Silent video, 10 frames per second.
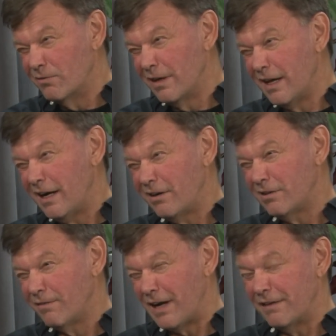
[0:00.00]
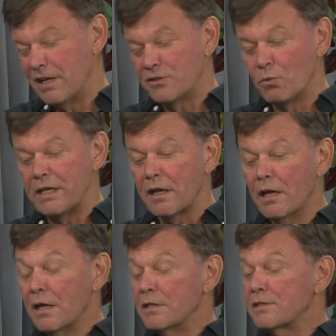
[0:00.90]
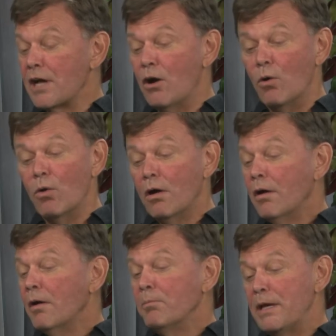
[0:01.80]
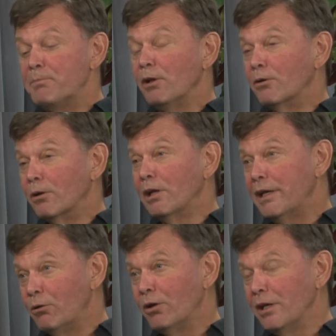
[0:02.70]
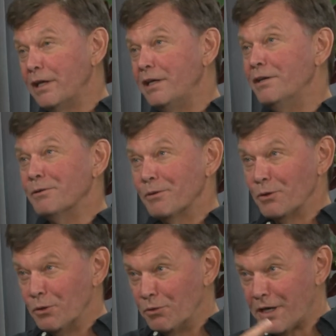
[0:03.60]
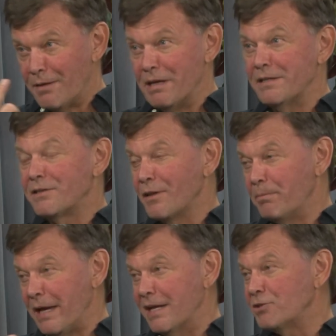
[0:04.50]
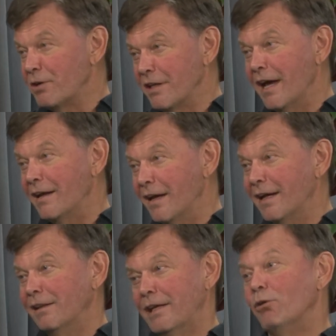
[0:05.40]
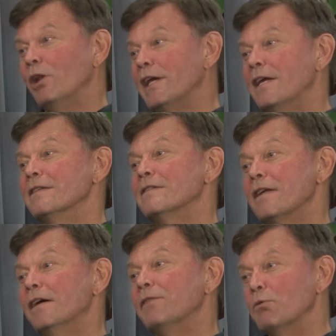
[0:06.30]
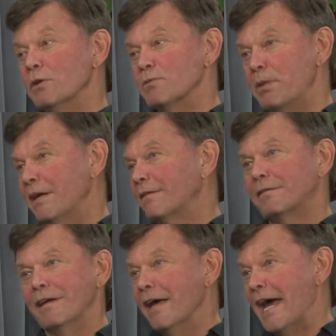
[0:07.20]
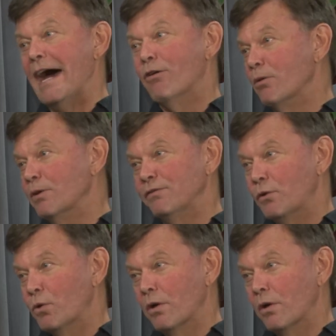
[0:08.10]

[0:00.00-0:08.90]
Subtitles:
there, 5 days a week. So people are literally, who come into the pantry that day, literally get stuff that was picked an hour before.